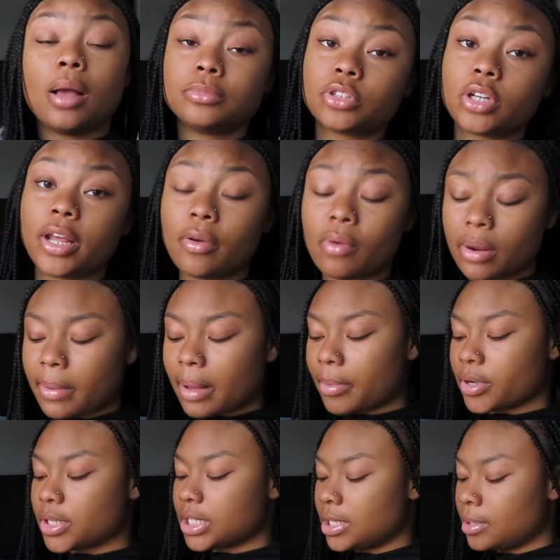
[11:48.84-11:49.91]
I'm just gonna eat one of my
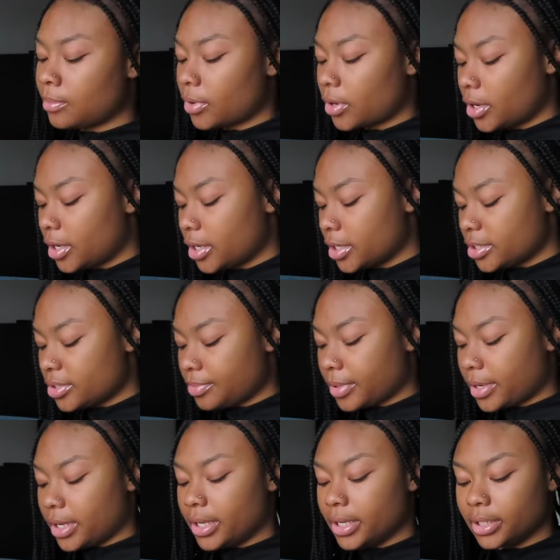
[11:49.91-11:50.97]
protein bars
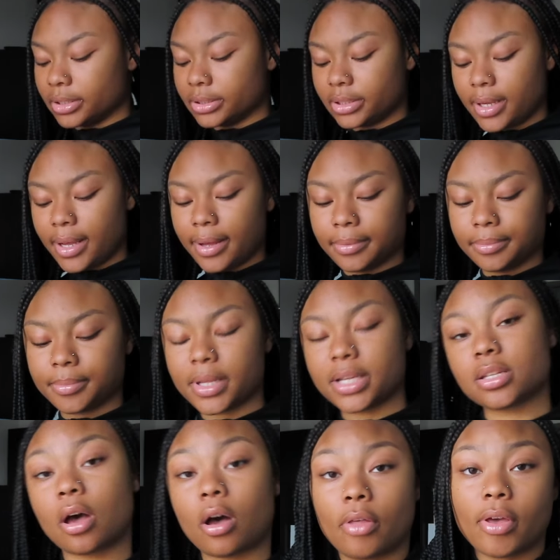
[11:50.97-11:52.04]
because, yeah,
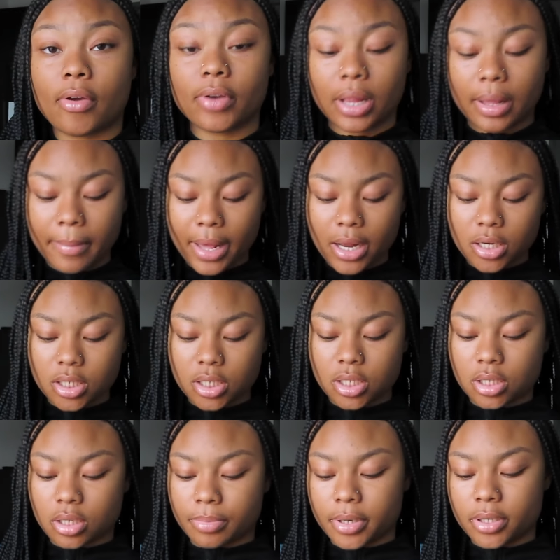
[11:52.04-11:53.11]
that's all that really matters
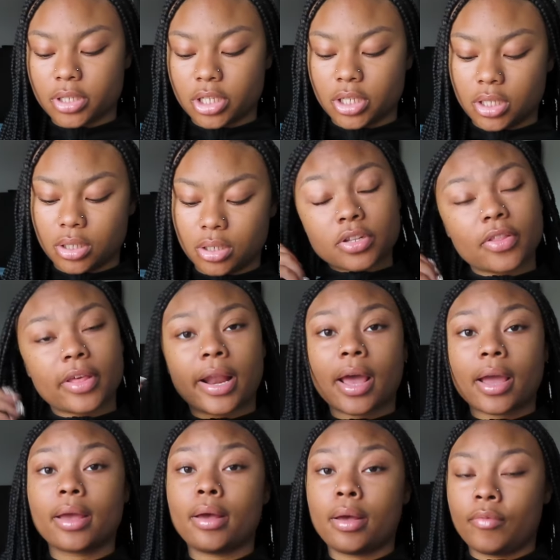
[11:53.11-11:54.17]
is the protein. So that
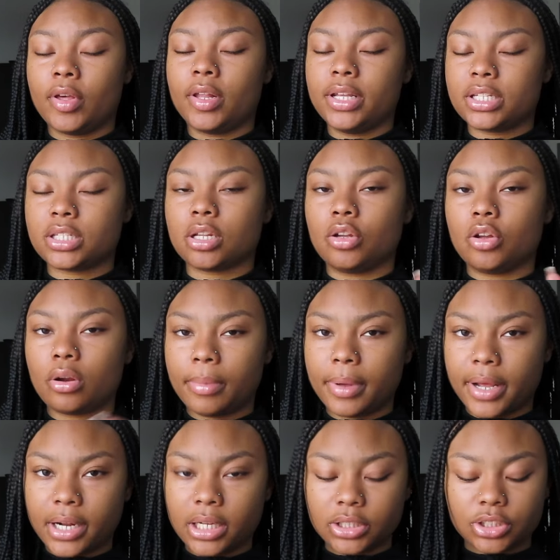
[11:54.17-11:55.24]
I can have at least a little
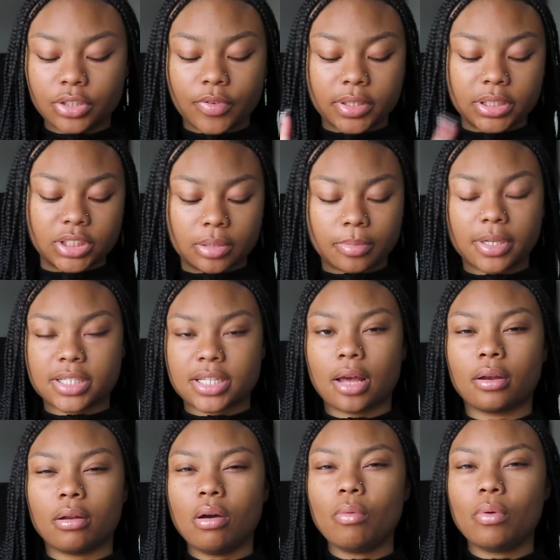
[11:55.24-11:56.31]
bit of energy for the gym, because
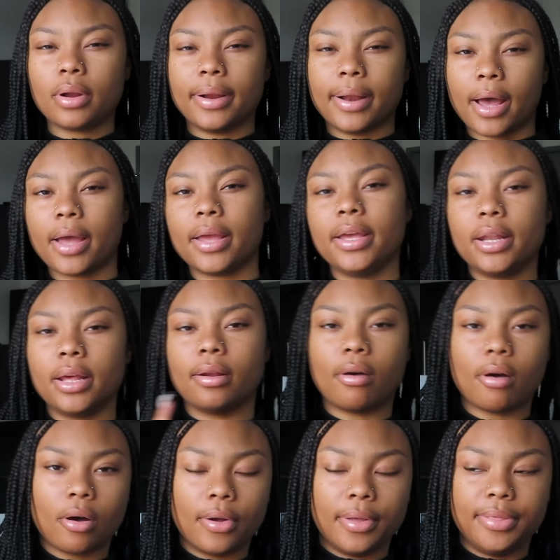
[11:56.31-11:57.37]
I don't want to not eat at
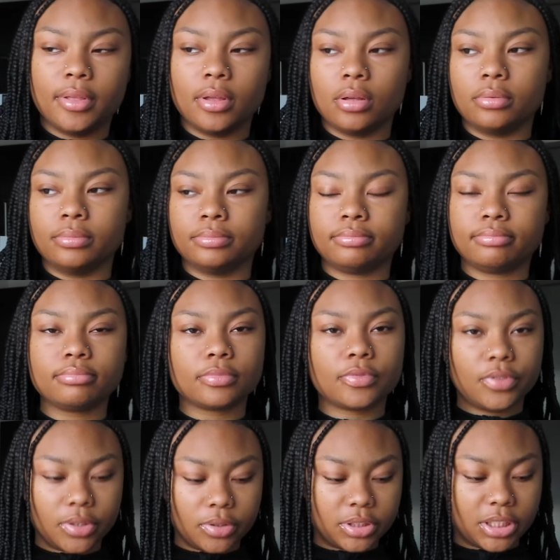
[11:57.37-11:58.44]
all and then
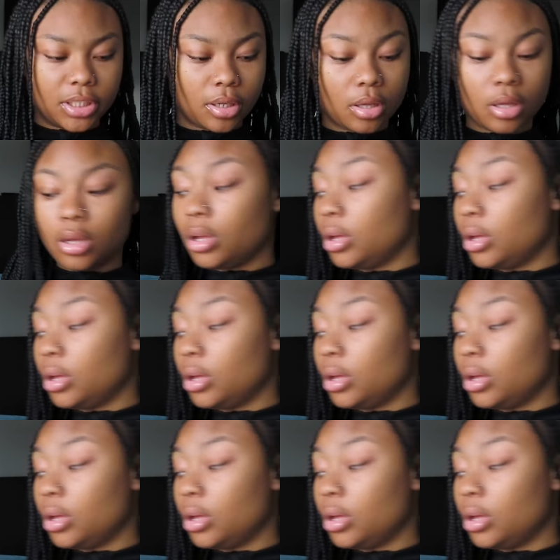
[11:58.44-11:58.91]
feel sick.